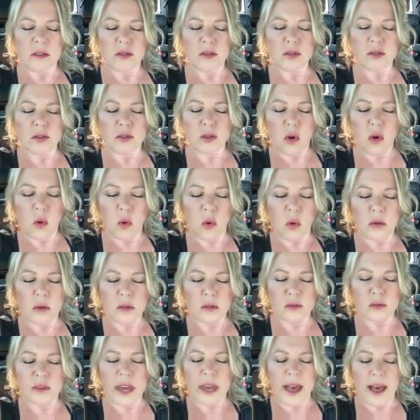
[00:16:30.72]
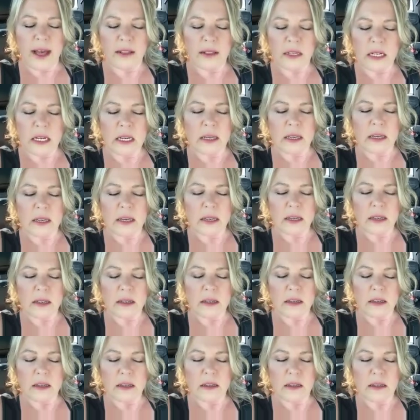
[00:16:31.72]
soul's reality,
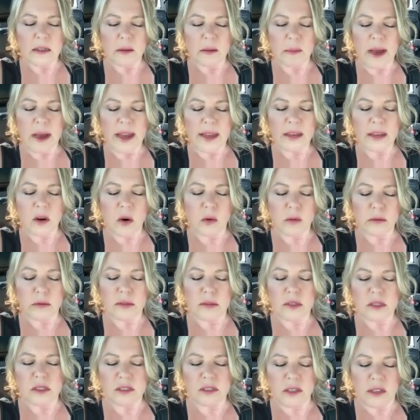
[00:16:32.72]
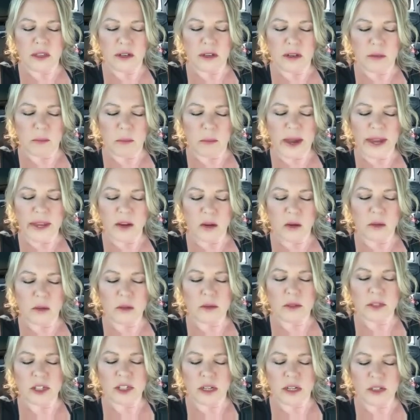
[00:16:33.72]
my own sin, my
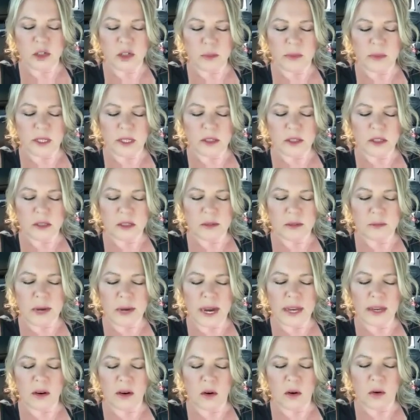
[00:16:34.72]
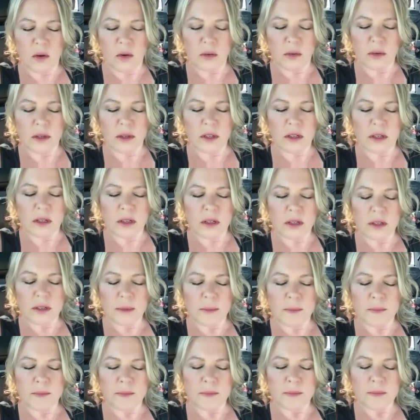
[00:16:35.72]
own judgment, my own
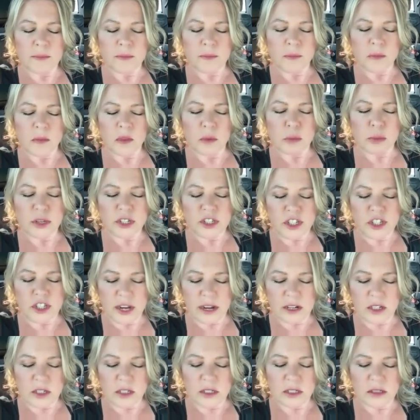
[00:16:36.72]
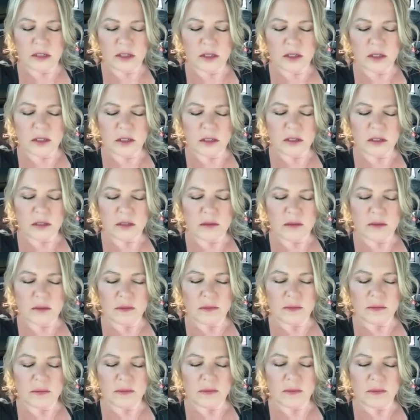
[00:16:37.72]
projections,
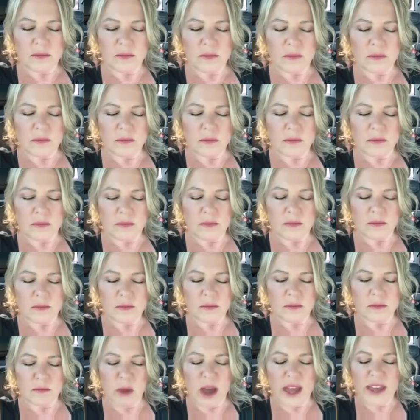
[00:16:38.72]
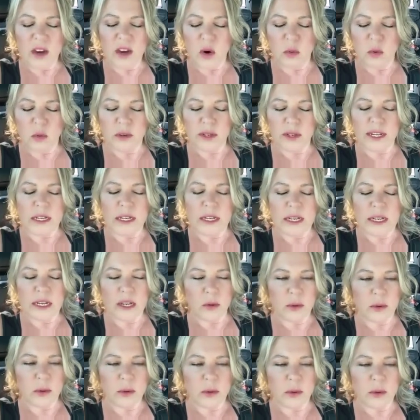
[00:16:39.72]
my own
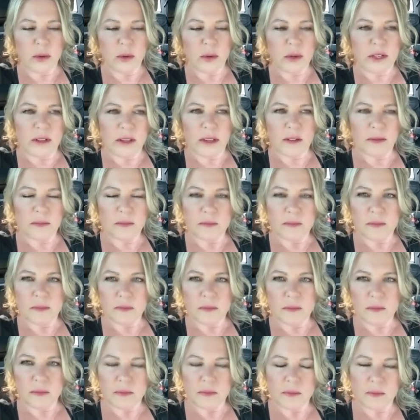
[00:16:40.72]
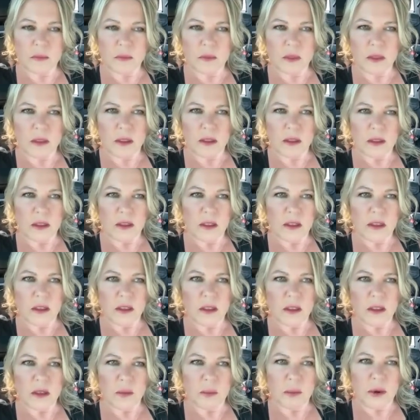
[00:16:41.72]
iniquity,
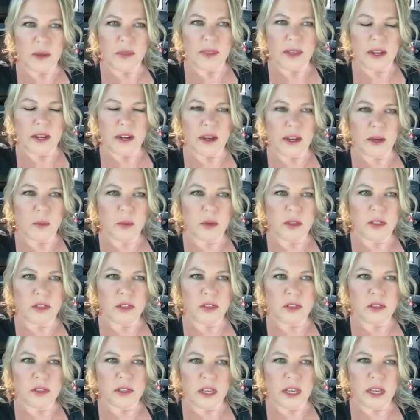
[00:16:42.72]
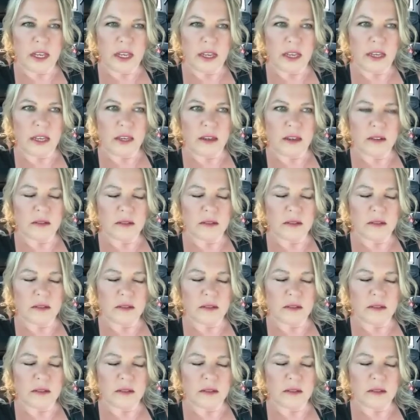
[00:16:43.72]
but that I would see